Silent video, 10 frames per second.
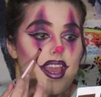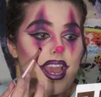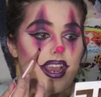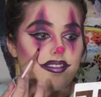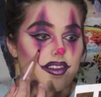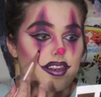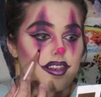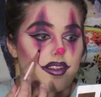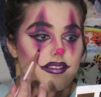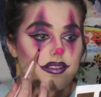I started
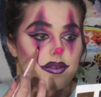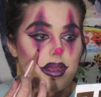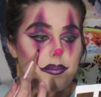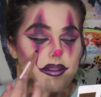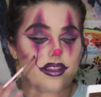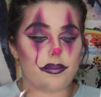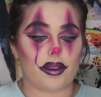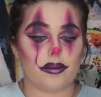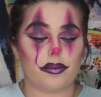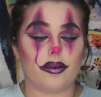noticing when I put the
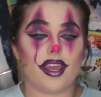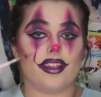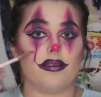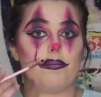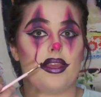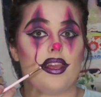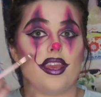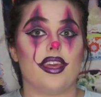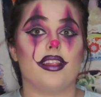purple and the pink,